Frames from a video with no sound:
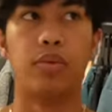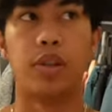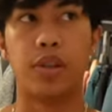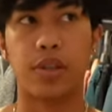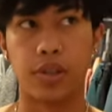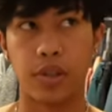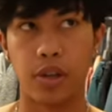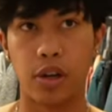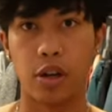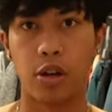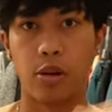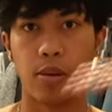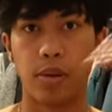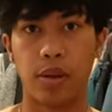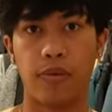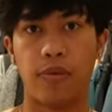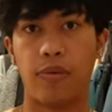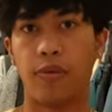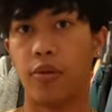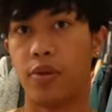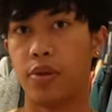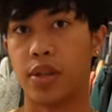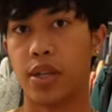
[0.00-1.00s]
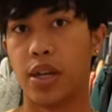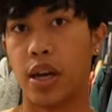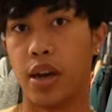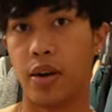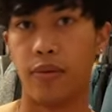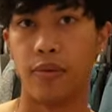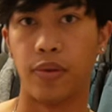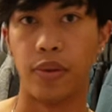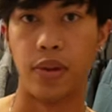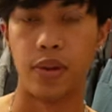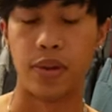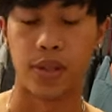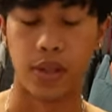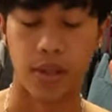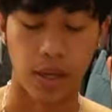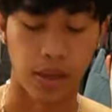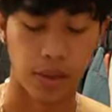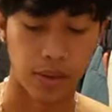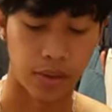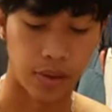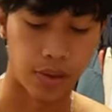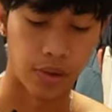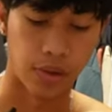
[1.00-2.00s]
let's talk about the first half of this
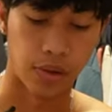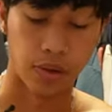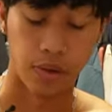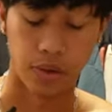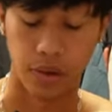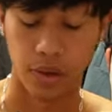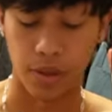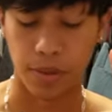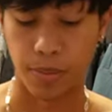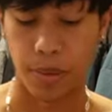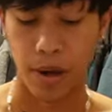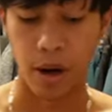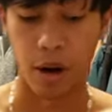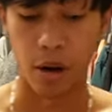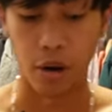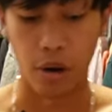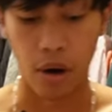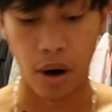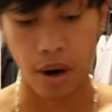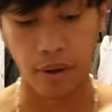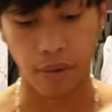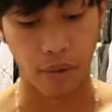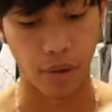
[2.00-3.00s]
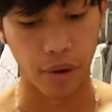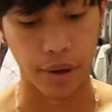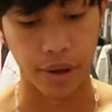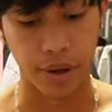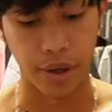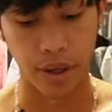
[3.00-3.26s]
sentence or this paragraph right